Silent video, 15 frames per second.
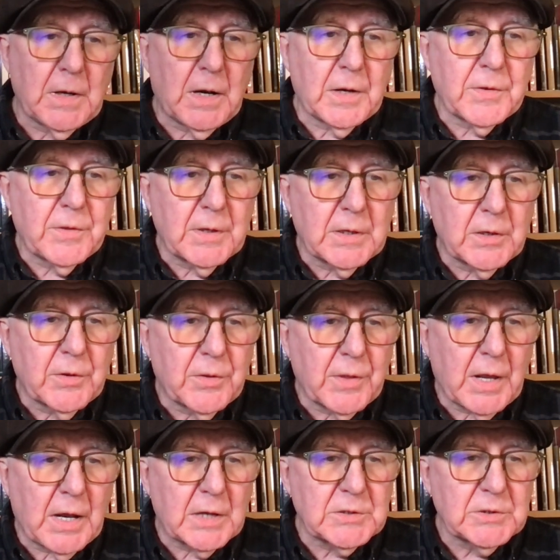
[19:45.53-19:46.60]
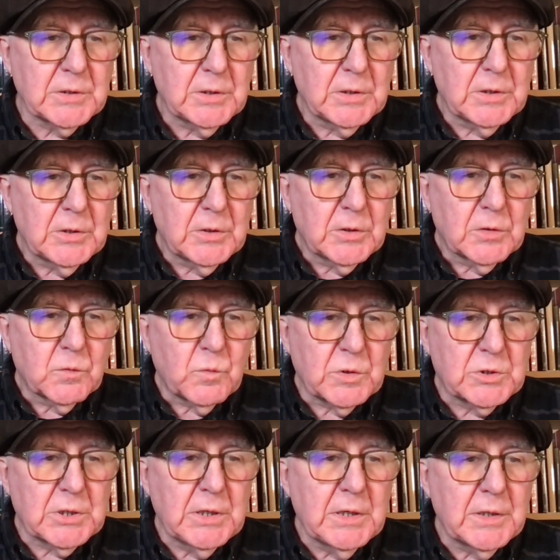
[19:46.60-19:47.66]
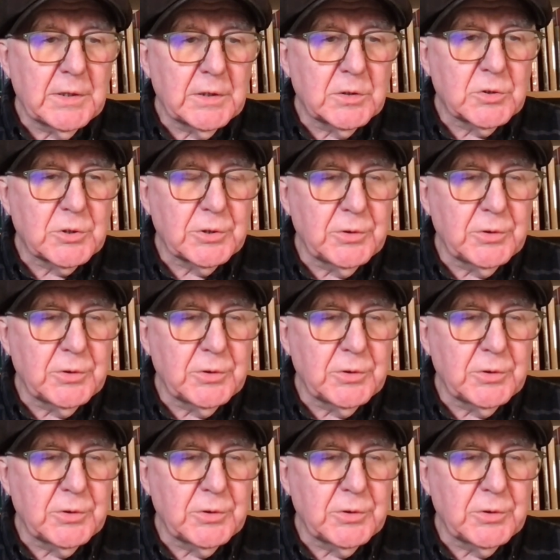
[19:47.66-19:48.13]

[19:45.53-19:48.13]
I think that returning